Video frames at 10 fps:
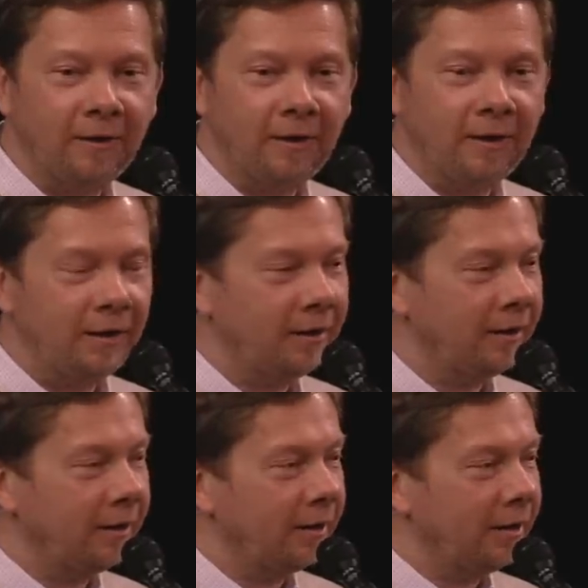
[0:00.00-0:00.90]

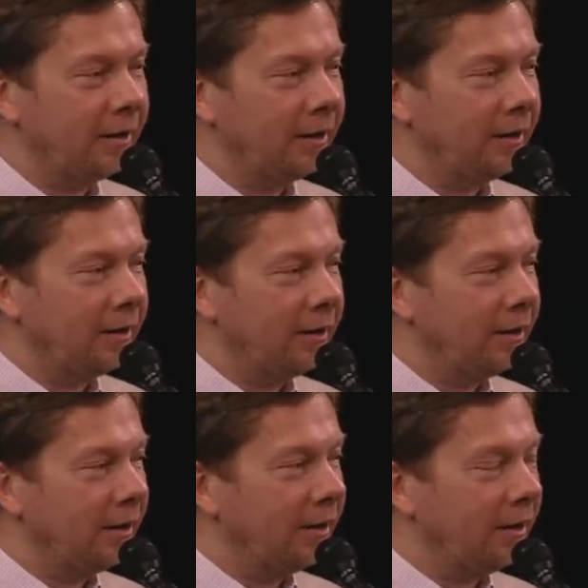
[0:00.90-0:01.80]
Nothing is said.